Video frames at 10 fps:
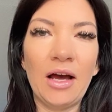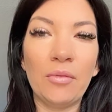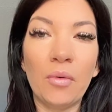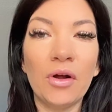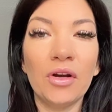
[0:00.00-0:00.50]

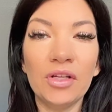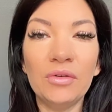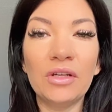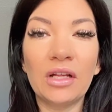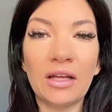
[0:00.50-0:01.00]
And what are
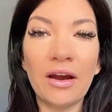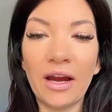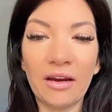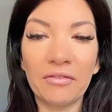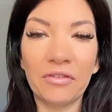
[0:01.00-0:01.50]
you
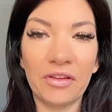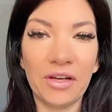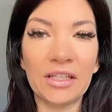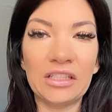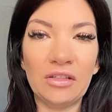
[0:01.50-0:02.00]
declaring for the
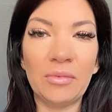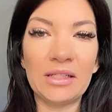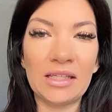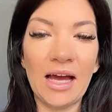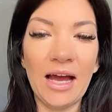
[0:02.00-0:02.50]
next few
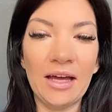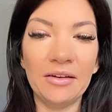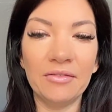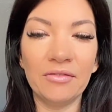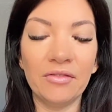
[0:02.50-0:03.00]
months
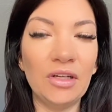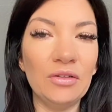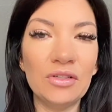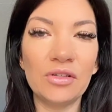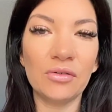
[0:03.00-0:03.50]
ahead?
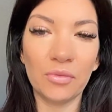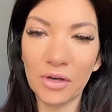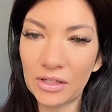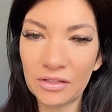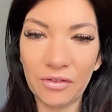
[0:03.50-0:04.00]
Use your own
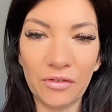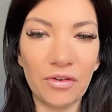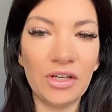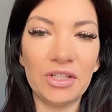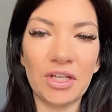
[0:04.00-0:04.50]
words. Feel
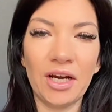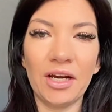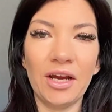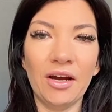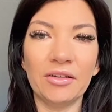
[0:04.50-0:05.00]
free to share
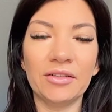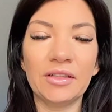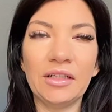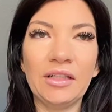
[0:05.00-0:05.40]
it here.